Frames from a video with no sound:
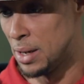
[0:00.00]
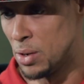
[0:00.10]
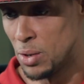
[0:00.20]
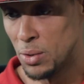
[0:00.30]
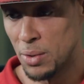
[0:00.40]
you
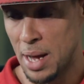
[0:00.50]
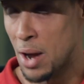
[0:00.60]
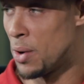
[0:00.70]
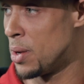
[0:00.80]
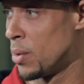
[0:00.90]
know, I
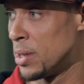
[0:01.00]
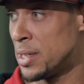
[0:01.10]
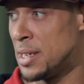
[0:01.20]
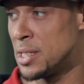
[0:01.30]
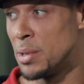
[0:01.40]
don't even want to
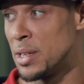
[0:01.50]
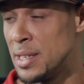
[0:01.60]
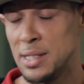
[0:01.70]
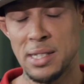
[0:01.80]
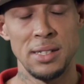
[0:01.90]
say some of the
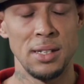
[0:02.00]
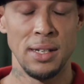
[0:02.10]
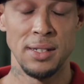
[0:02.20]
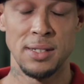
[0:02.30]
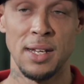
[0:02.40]
things he
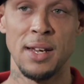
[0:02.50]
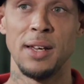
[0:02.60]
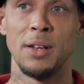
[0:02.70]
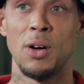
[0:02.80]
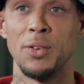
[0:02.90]
he
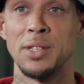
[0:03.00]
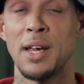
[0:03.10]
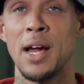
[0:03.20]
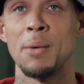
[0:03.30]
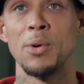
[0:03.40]
said on this
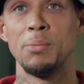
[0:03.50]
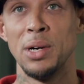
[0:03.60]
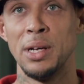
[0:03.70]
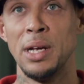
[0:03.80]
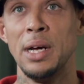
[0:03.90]
camera,
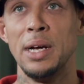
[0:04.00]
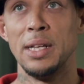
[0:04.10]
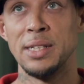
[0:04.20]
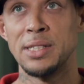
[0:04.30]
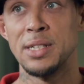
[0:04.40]
but
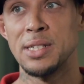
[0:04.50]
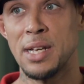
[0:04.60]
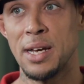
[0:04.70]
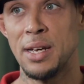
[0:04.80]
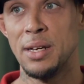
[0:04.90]
let's just
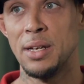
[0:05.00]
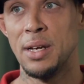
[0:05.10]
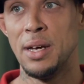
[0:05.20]
say